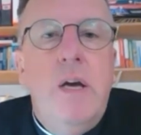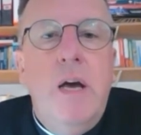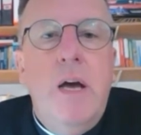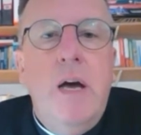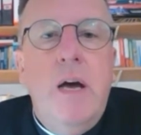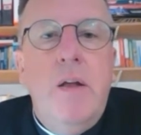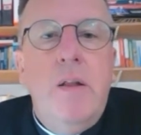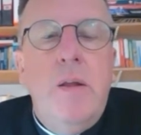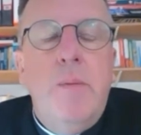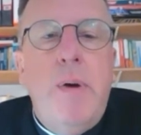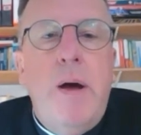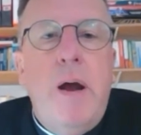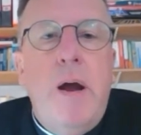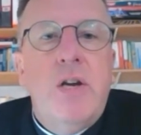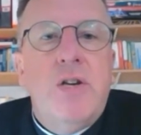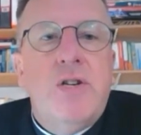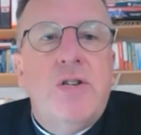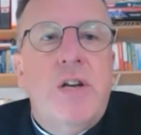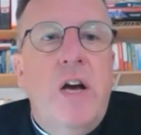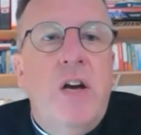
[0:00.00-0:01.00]
the
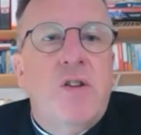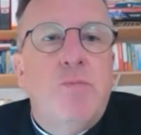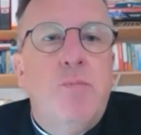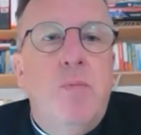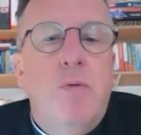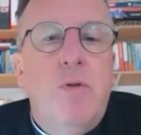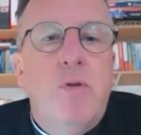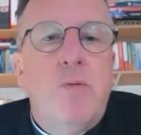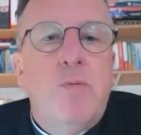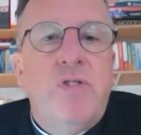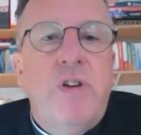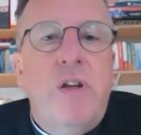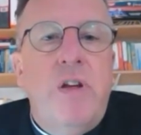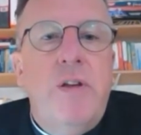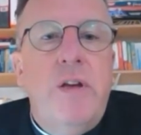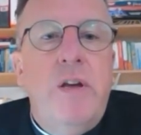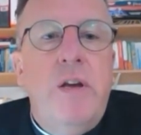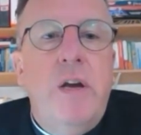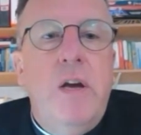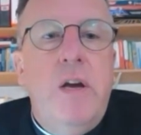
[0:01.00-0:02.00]
parish dashboard, which I
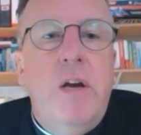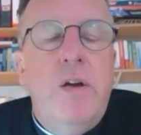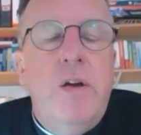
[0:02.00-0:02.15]
think